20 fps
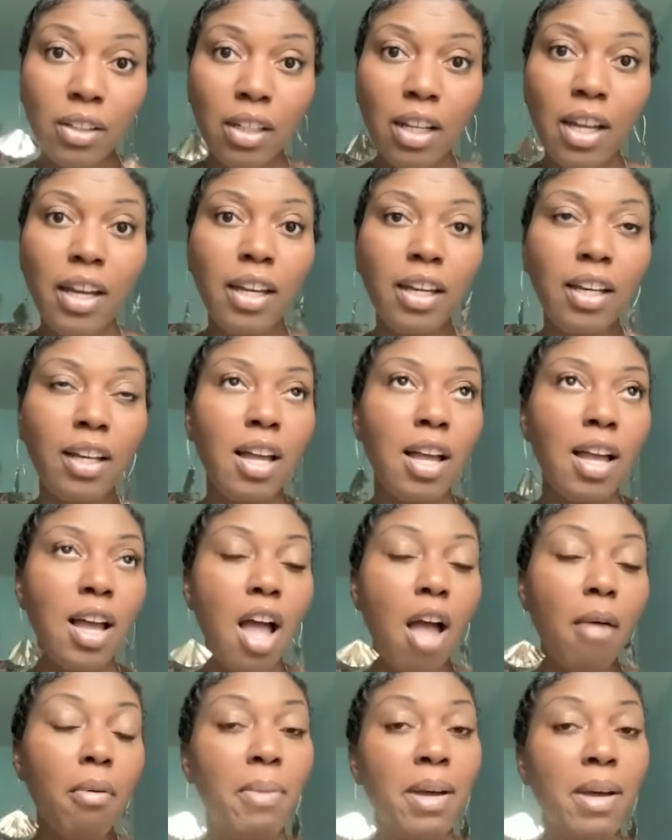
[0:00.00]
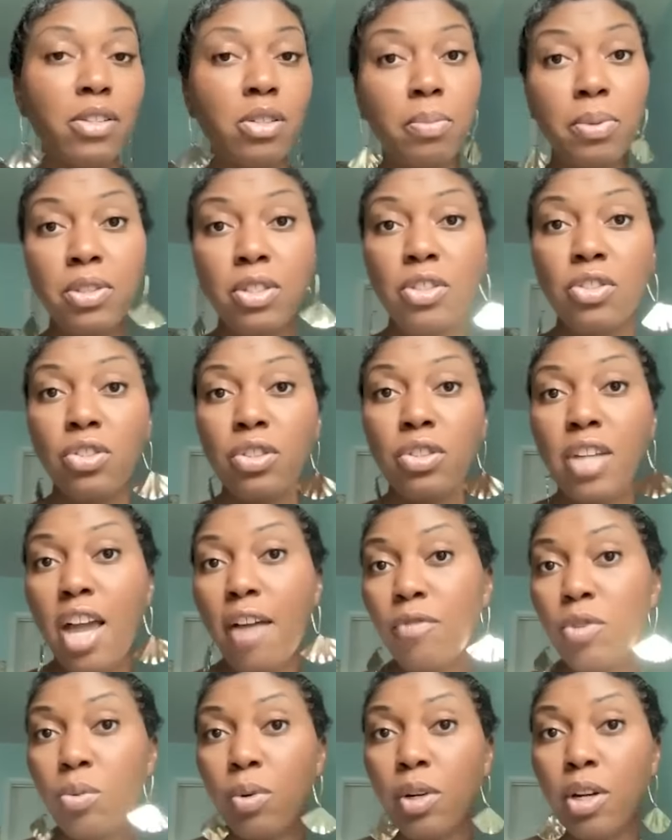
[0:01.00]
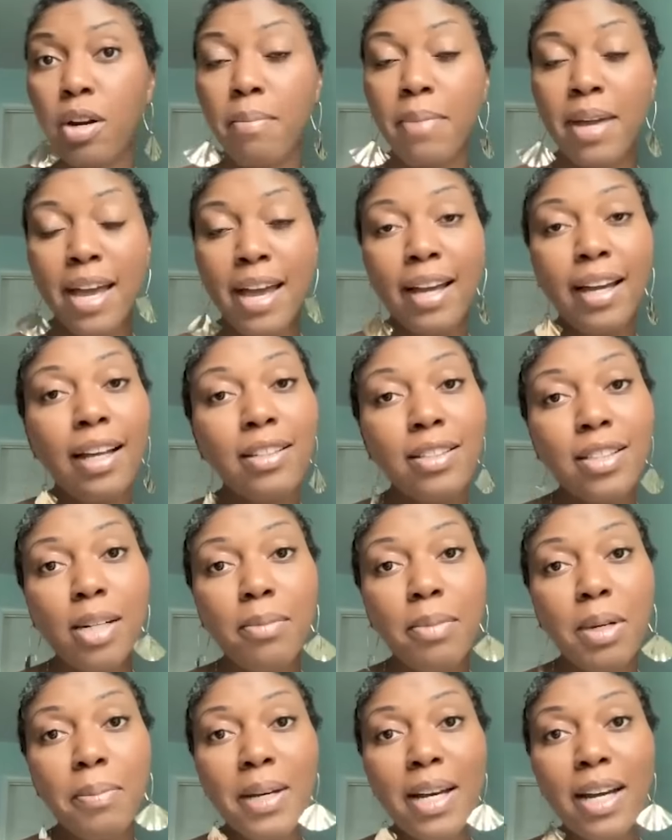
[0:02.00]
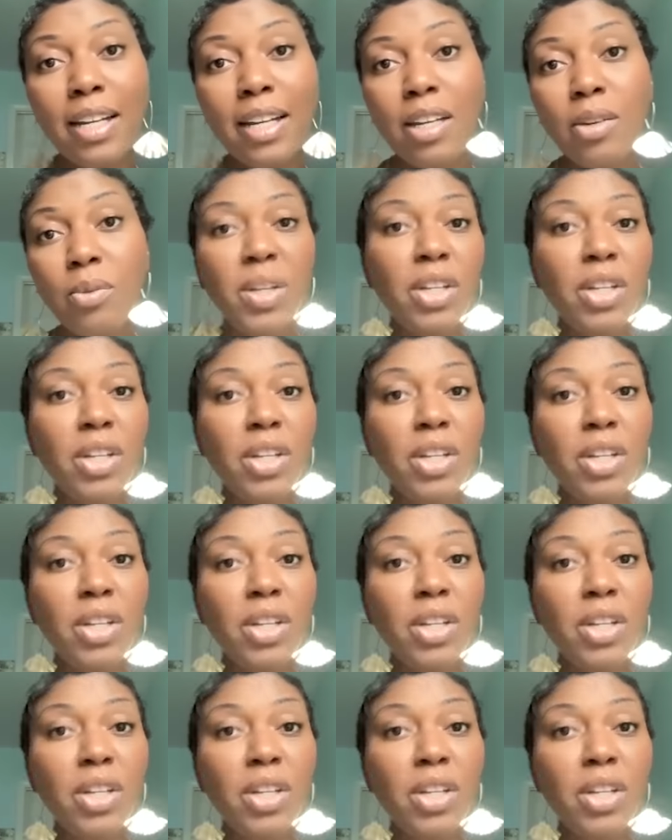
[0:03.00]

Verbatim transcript: Like I'm about to potentially have to wear a bag outside of my body.